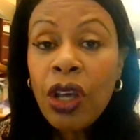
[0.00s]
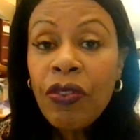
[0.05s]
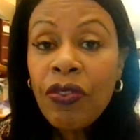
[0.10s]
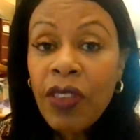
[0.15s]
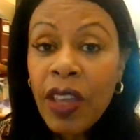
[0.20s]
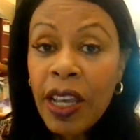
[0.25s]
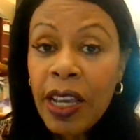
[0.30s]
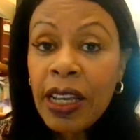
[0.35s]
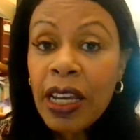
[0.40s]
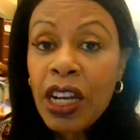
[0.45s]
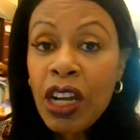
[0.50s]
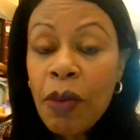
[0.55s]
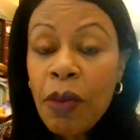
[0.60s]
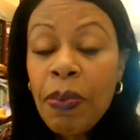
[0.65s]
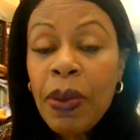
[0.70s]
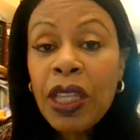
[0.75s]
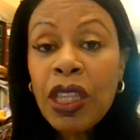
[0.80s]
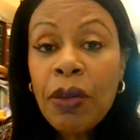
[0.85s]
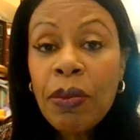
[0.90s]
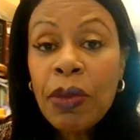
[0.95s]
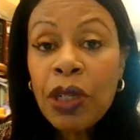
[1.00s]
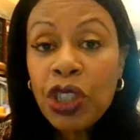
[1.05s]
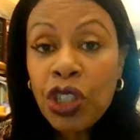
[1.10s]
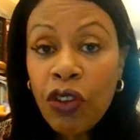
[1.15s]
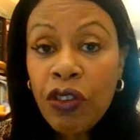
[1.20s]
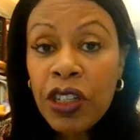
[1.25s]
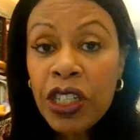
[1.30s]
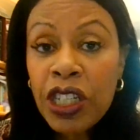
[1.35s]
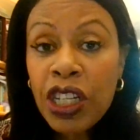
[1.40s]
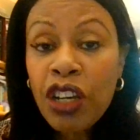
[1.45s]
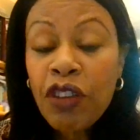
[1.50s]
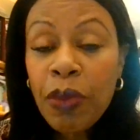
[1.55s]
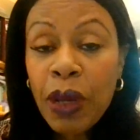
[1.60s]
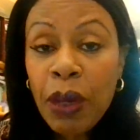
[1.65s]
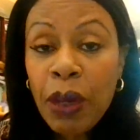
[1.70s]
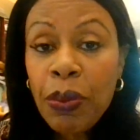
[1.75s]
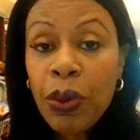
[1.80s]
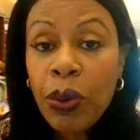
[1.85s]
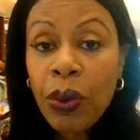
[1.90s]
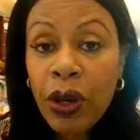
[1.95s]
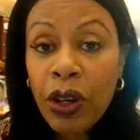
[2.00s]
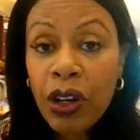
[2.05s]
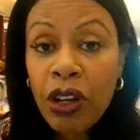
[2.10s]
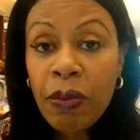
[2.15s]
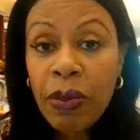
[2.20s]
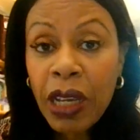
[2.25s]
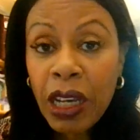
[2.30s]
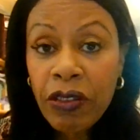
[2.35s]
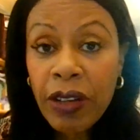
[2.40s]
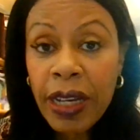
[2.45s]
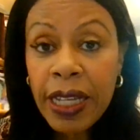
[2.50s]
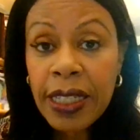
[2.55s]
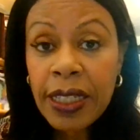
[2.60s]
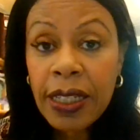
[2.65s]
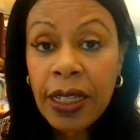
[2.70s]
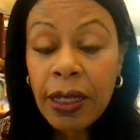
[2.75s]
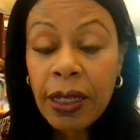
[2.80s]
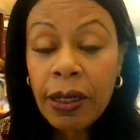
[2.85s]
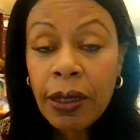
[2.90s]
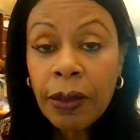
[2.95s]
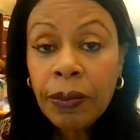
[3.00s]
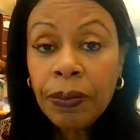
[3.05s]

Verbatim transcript: they're going to be the majority of people who are going to be arrested.